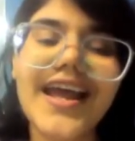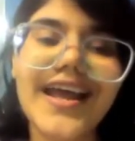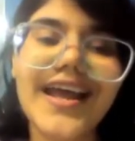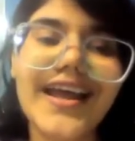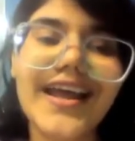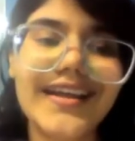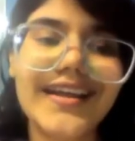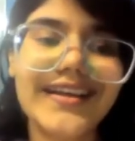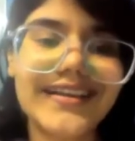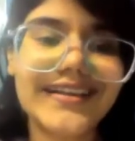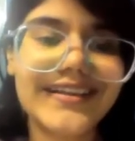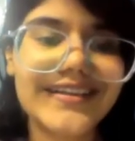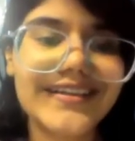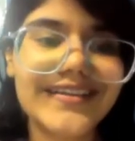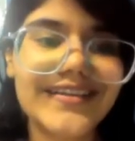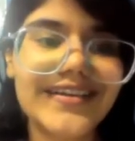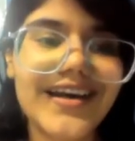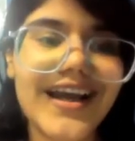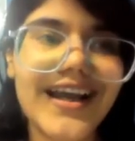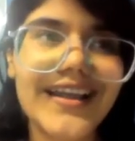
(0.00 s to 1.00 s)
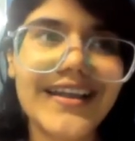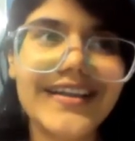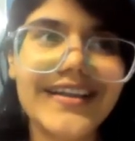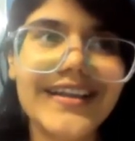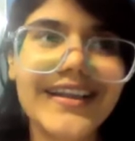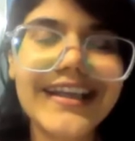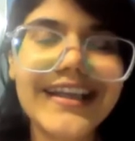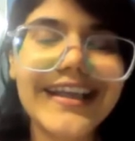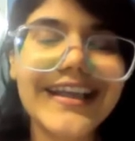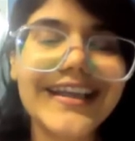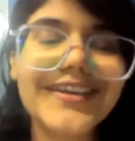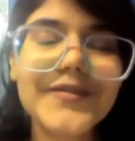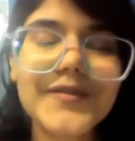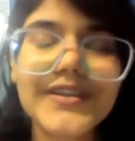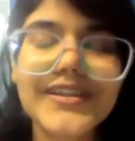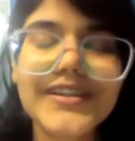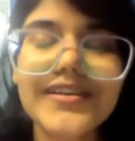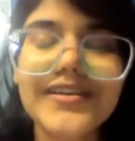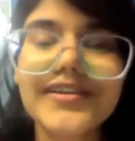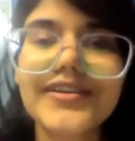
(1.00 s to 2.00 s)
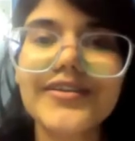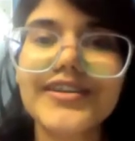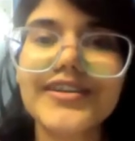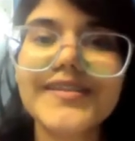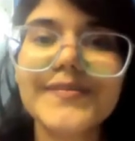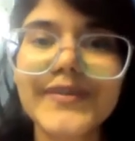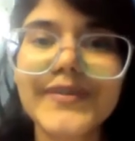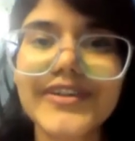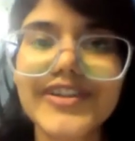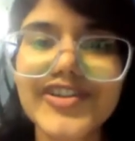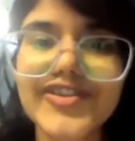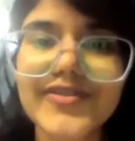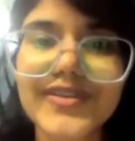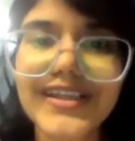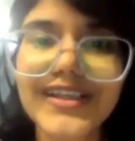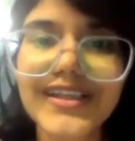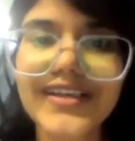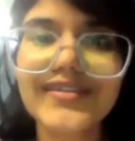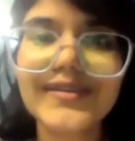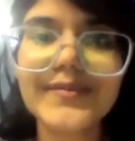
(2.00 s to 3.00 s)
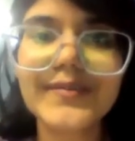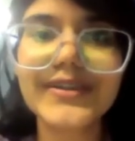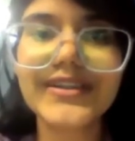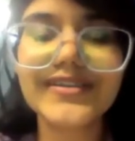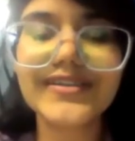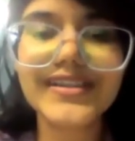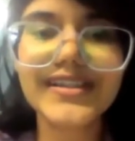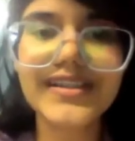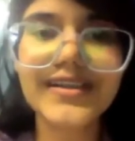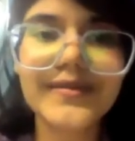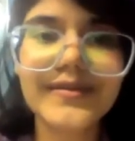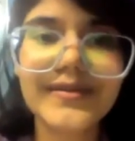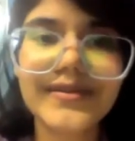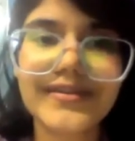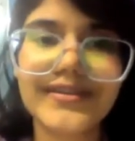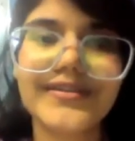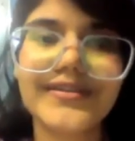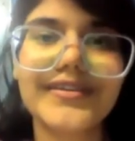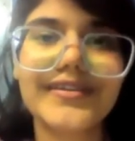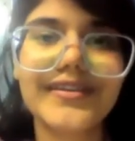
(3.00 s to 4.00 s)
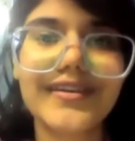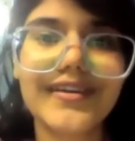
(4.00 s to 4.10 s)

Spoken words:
And I relate with her on a spiritual level because her